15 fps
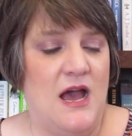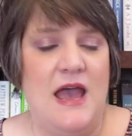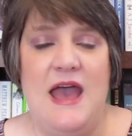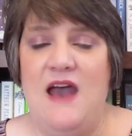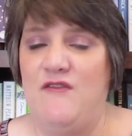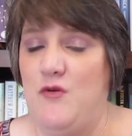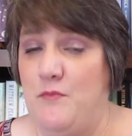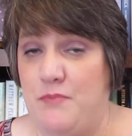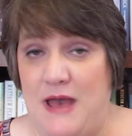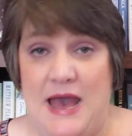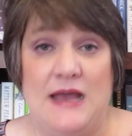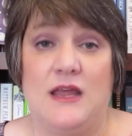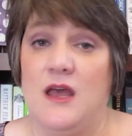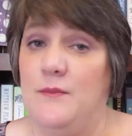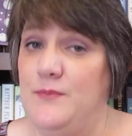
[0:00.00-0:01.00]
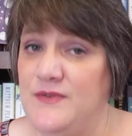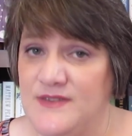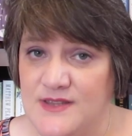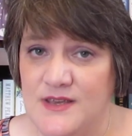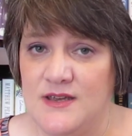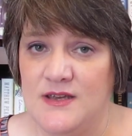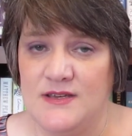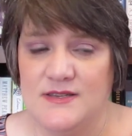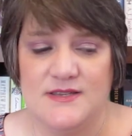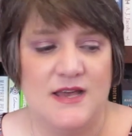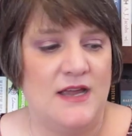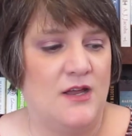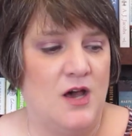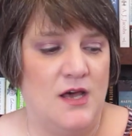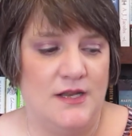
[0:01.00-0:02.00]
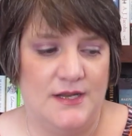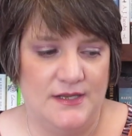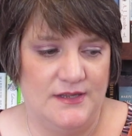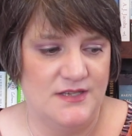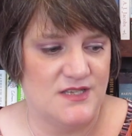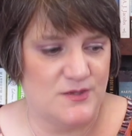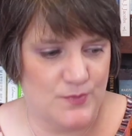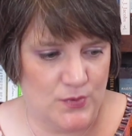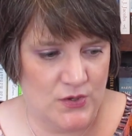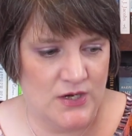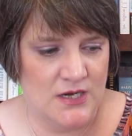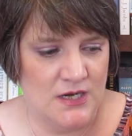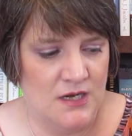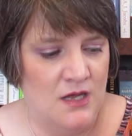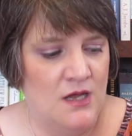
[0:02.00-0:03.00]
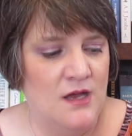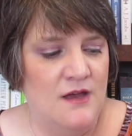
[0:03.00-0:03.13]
I have a backup as this. I got it at the spring